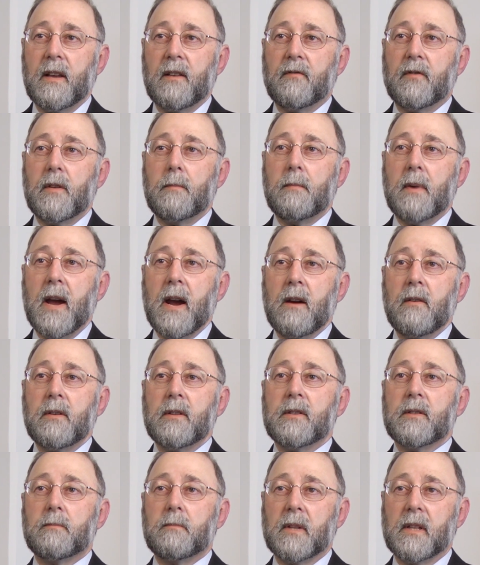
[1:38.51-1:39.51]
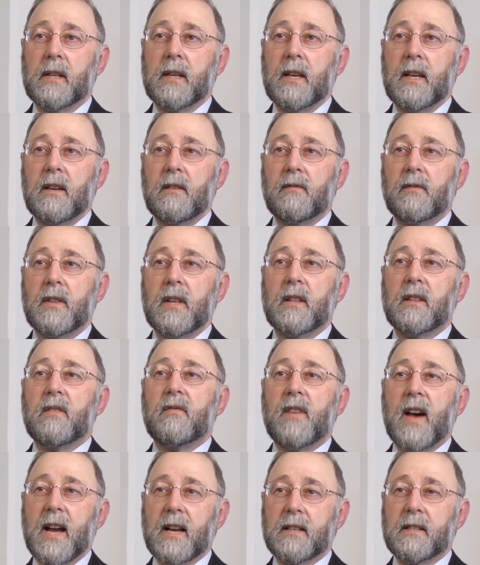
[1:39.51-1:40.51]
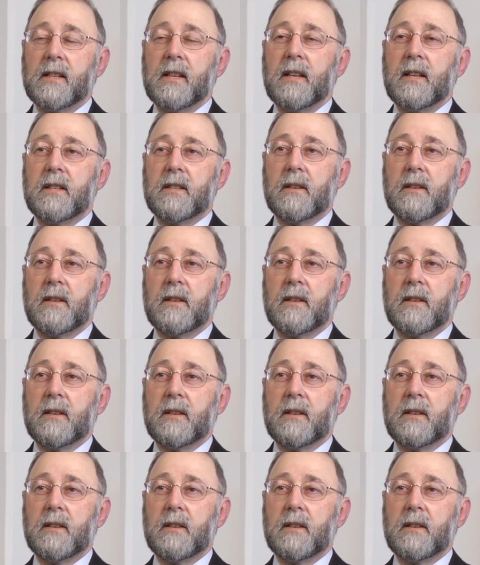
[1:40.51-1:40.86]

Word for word: If the parents believe that the vaccine